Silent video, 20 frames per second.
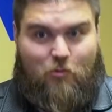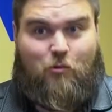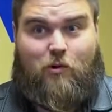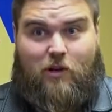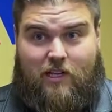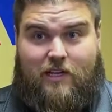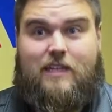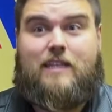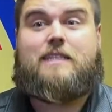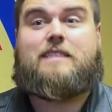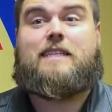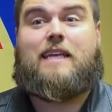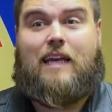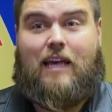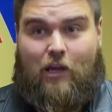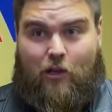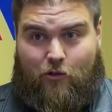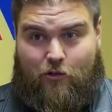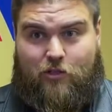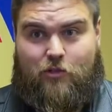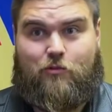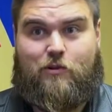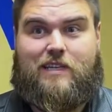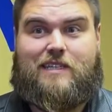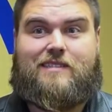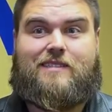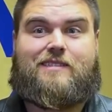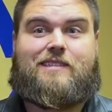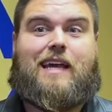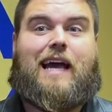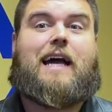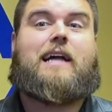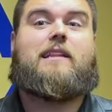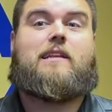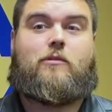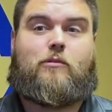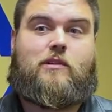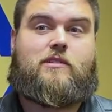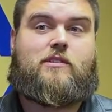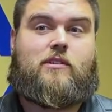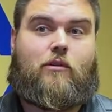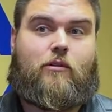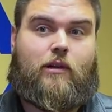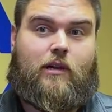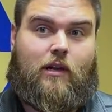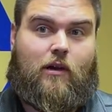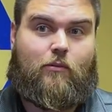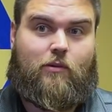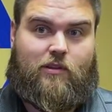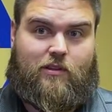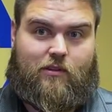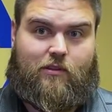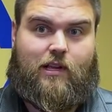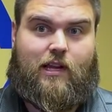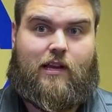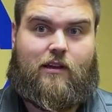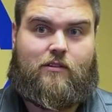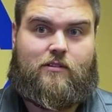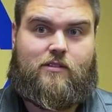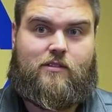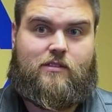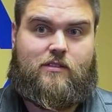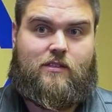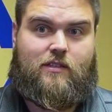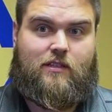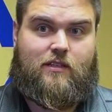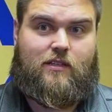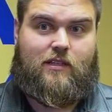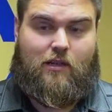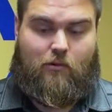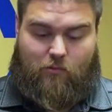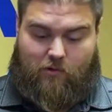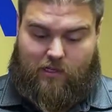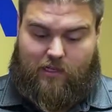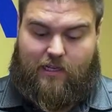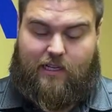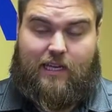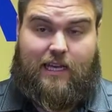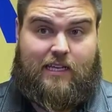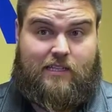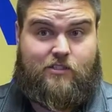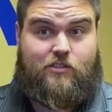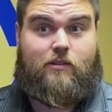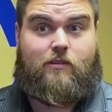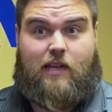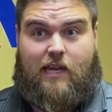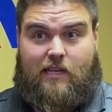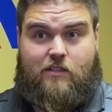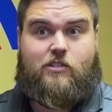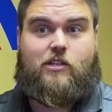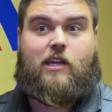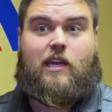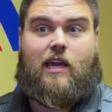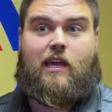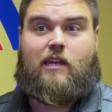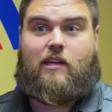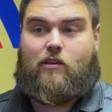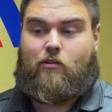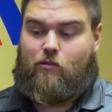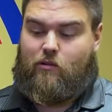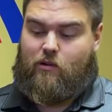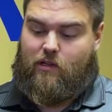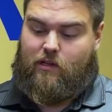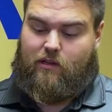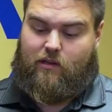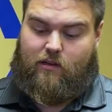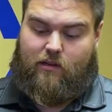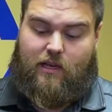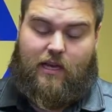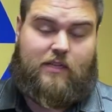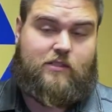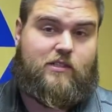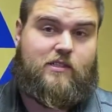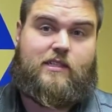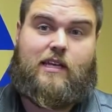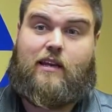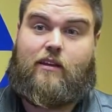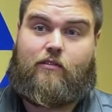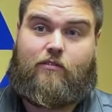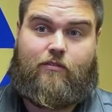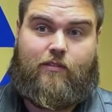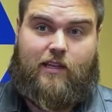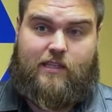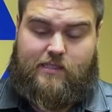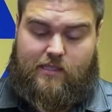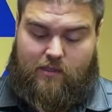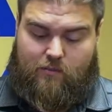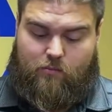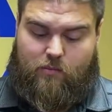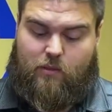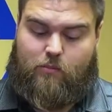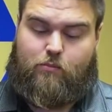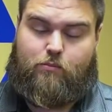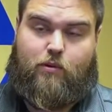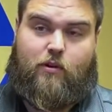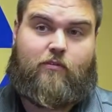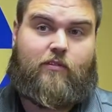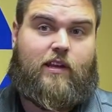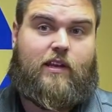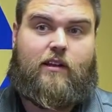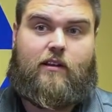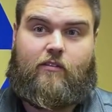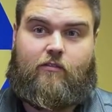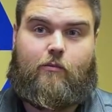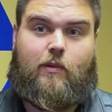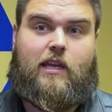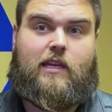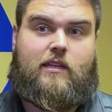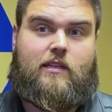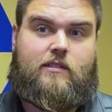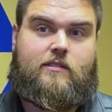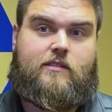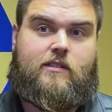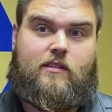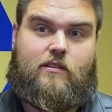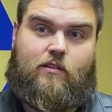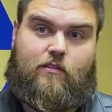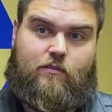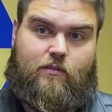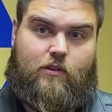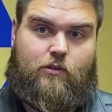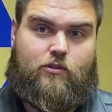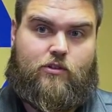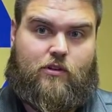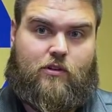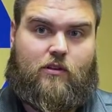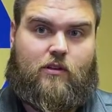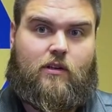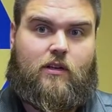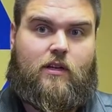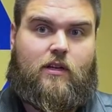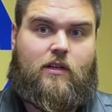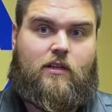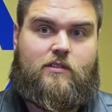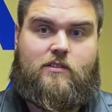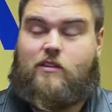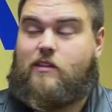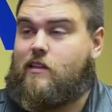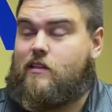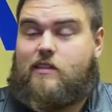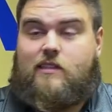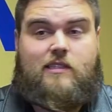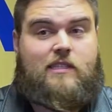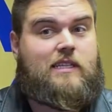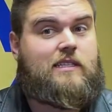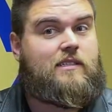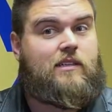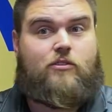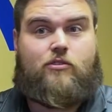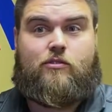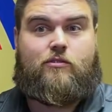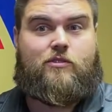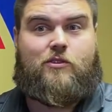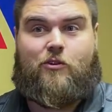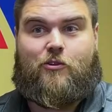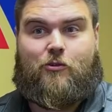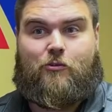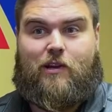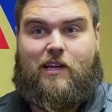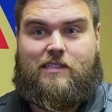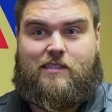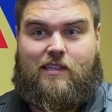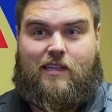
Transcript: We're going to tell you exactly what's going on with your house. And we're going to educate you on not just how to fix it, but preventative maintenance in the future so that these issues don't arise